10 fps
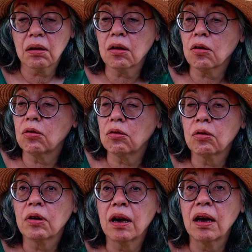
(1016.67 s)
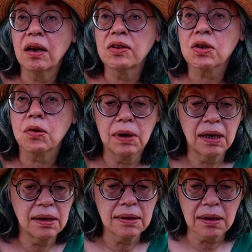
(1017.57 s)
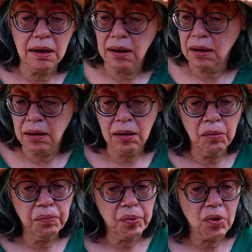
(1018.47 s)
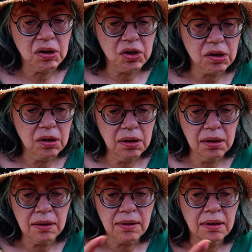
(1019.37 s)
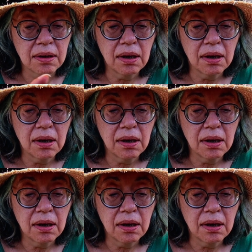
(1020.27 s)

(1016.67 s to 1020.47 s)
a little air squeezer, brushes,